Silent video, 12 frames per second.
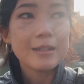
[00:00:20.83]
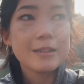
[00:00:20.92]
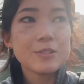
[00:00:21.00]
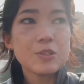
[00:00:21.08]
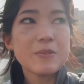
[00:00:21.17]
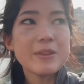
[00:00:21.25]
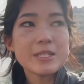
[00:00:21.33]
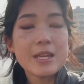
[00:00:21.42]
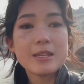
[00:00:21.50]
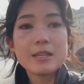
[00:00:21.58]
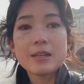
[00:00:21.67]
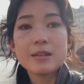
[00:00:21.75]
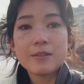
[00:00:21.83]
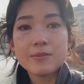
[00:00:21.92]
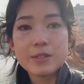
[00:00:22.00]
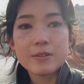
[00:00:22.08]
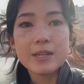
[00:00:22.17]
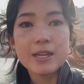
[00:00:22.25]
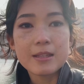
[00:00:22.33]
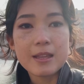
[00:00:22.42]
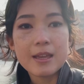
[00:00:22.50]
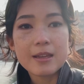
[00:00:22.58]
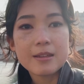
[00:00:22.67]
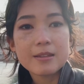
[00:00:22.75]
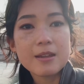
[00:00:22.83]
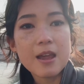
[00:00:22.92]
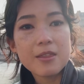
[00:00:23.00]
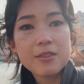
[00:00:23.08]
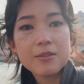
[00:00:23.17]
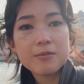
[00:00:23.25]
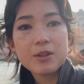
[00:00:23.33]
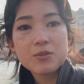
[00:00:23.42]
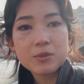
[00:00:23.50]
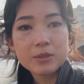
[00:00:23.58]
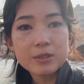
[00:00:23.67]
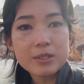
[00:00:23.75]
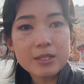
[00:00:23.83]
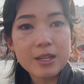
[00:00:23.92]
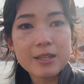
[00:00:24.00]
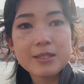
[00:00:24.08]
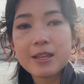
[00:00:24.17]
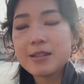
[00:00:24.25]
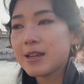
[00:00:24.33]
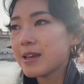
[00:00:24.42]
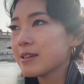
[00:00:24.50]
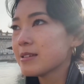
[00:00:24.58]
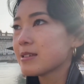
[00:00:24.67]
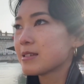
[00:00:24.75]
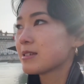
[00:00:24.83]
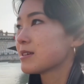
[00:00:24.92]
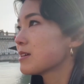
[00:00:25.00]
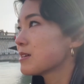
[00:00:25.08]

sort of this idea of doing like death rituals on Sundays,